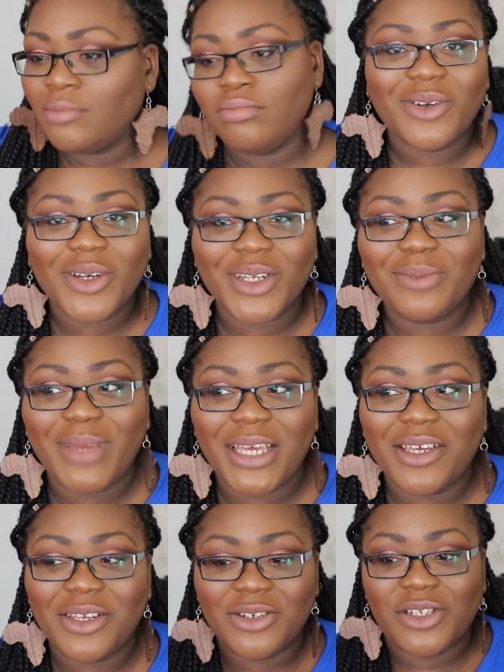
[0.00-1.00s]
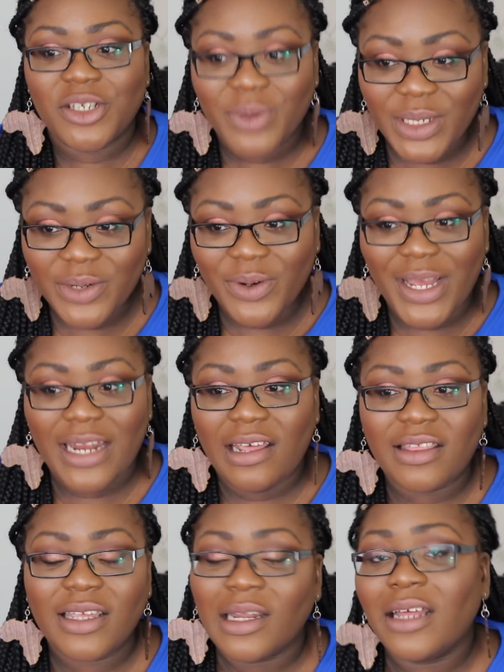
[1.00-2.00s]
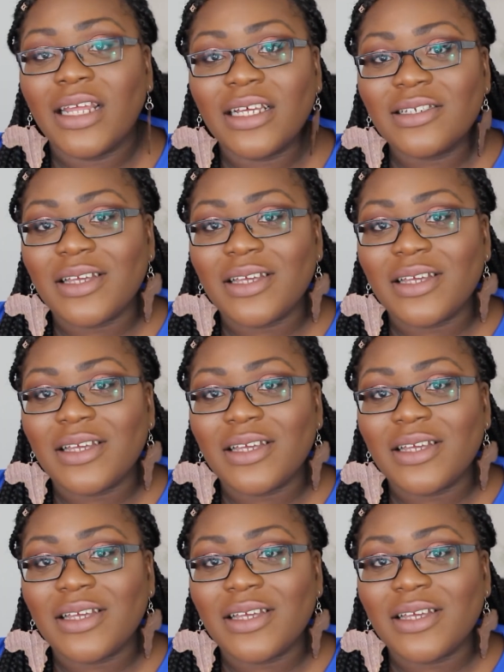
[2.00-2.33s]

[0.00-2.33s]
Not gonna make you dewy or anything like that.